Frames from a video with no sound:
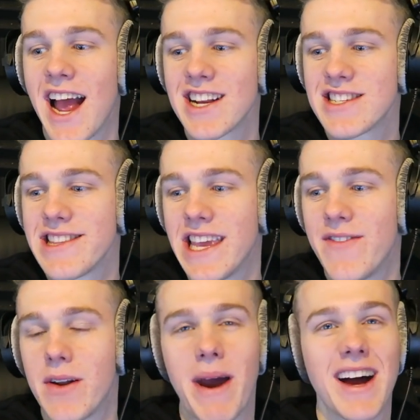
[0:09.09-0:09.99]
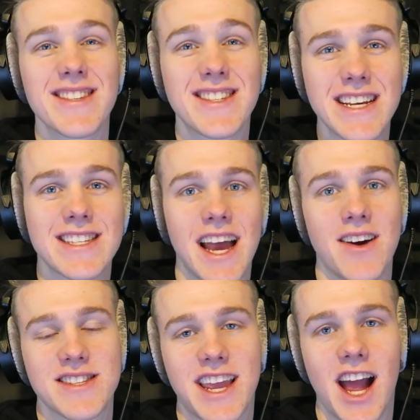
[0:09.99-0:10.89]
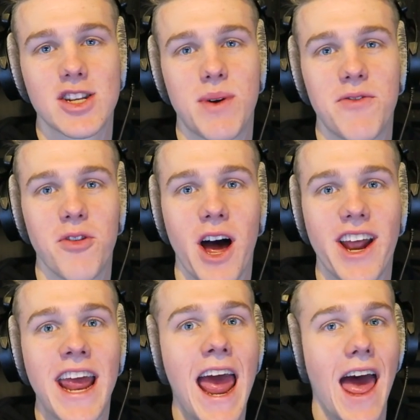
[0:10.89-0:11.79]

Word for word: I actually leave in about six hours to catch my flight